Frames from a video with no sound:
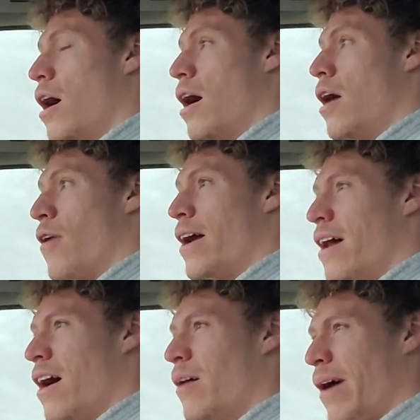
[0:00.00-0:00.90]
Right
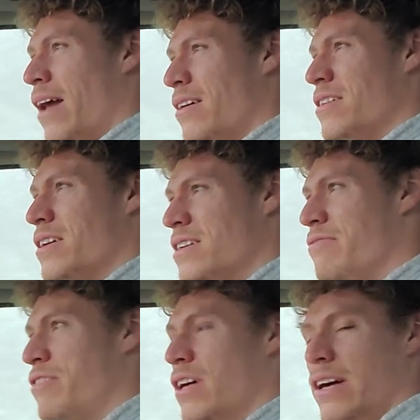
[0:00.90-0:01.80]
now I'm kind of
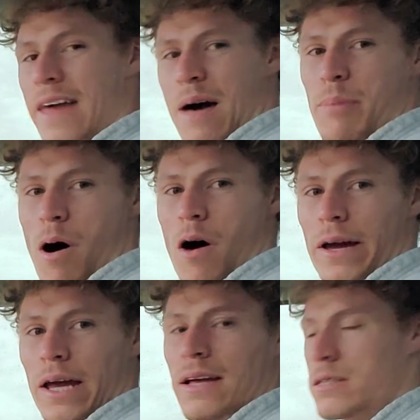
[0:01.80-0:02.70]
feeling that
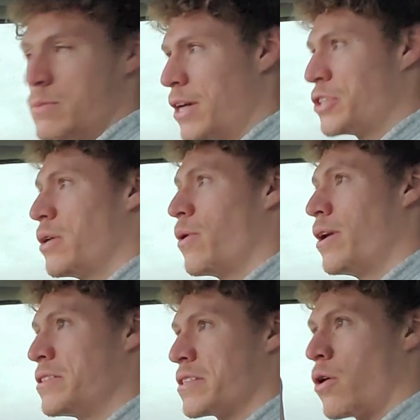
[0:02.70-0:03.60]
bogging, especially when
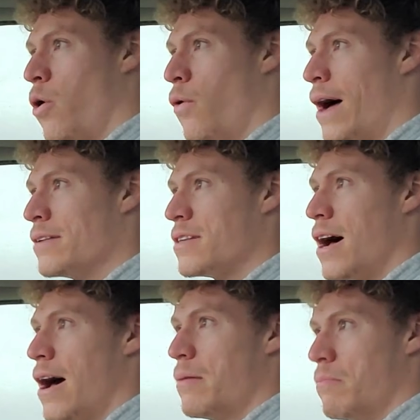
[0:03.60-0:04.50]
it's cold
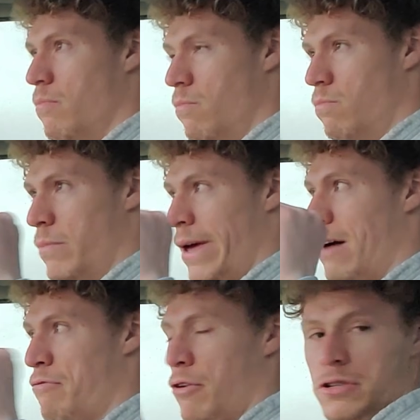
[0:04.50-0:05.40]
outside and I
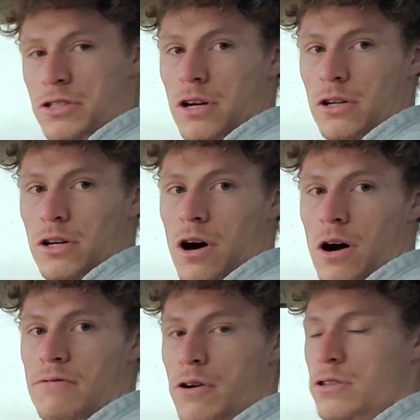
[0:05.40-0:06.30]
first start the car,
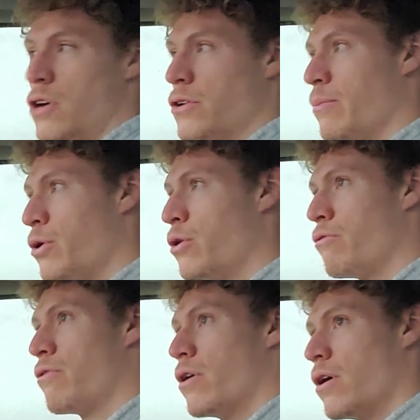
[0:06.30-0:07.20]
I first start to
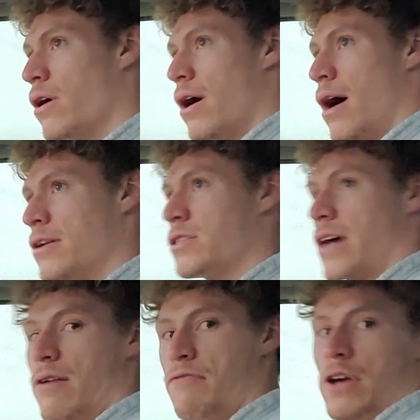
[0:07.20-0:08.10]
move. I just
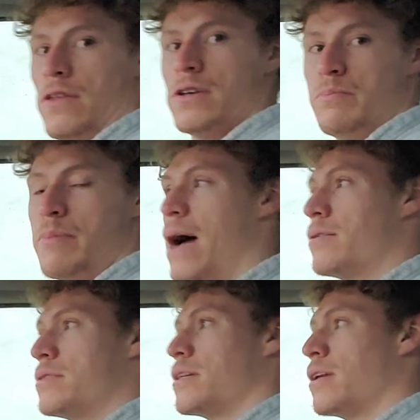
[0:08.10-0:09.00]
kind of feel this
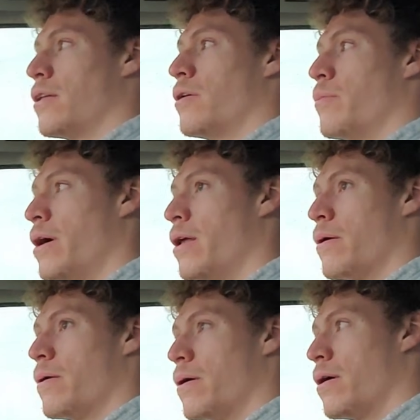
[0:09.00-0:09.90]
bouncing a little bit.
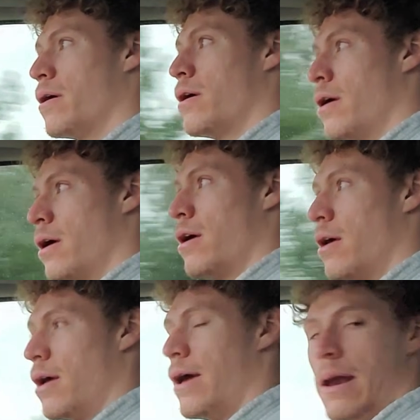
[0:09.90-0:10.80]

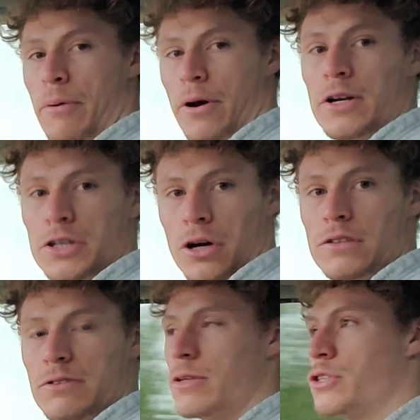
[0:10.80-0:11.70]
And I'm pretty sure
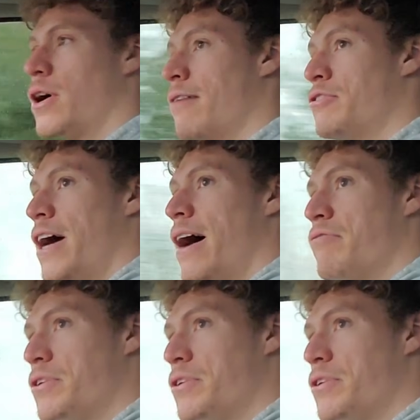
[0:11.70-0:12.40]
it's from the drive shaft.